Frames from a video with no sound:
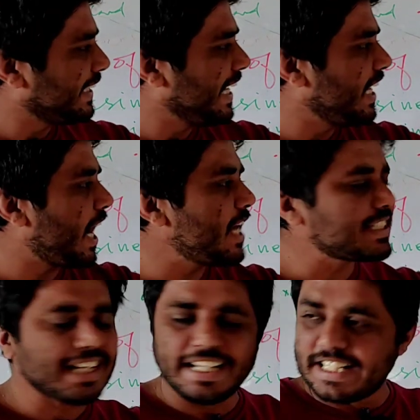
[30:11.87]
They
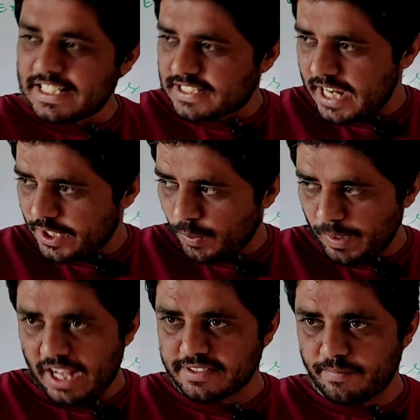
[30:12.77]
lost a little
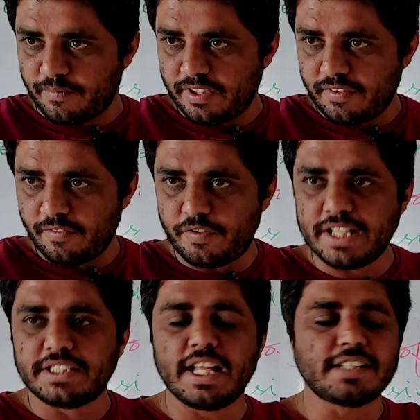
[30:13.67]
cytoplasm
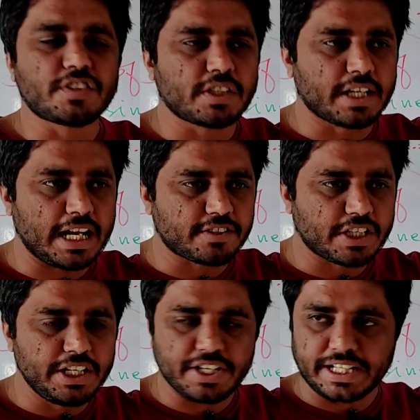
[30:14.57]
with the
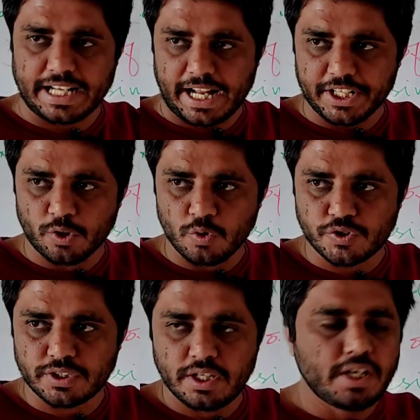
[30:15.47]
secretory
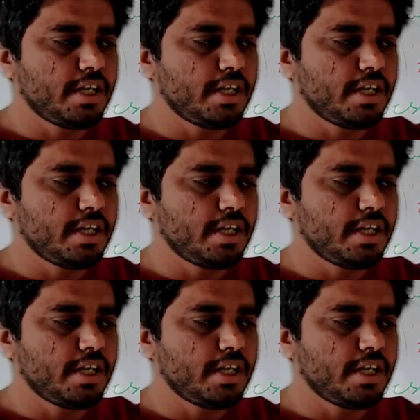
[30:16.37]
granules.